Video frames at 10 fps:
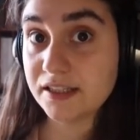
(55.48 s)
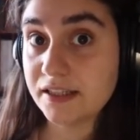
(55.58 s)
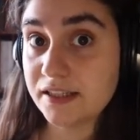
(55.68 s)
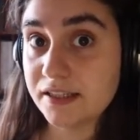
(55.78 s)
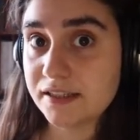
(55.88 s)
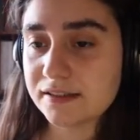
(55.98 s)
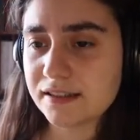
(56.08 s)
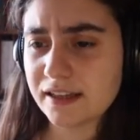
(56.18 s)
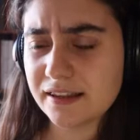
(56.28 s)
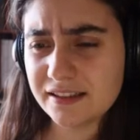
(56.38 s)
It is,
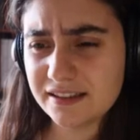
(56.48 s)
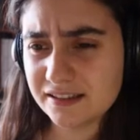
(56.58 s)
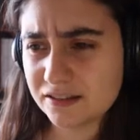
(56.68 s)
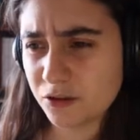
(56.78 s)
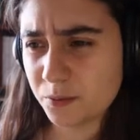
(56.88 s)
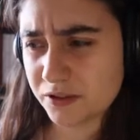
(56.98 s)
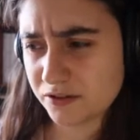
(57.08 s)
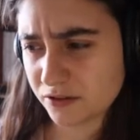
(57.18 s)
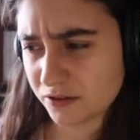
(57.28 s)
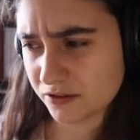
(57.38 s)
I think it is open
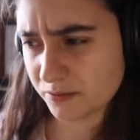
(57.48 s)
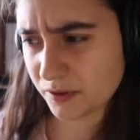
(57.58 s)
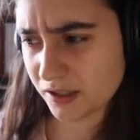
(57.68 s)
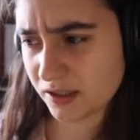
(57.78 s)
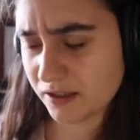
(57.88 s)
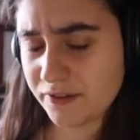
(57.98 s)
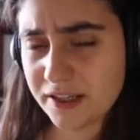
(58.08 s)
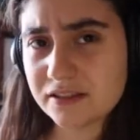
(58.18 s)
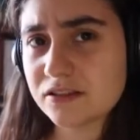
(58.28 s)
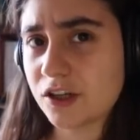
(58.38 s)
source, but if it
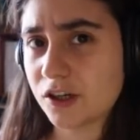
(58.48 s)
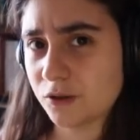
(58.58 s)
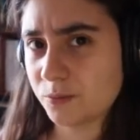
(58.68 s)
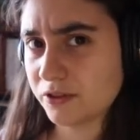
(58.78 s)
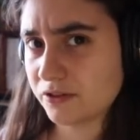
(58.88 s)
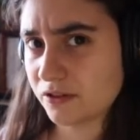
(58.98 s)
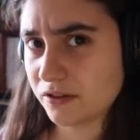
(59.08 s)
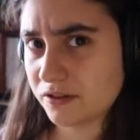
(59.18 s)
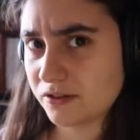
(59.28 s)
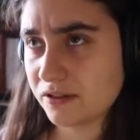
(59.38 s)
is not open
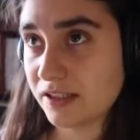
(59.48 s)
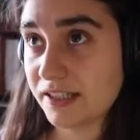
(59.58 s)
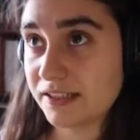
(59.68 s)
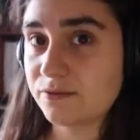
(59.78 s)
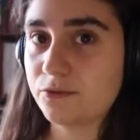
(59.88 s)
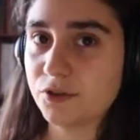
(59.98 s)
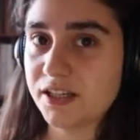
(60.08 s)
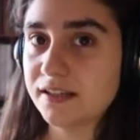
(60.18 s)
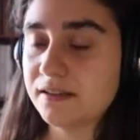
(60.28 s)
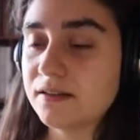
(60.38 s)
source, it is
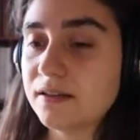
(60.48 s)
free.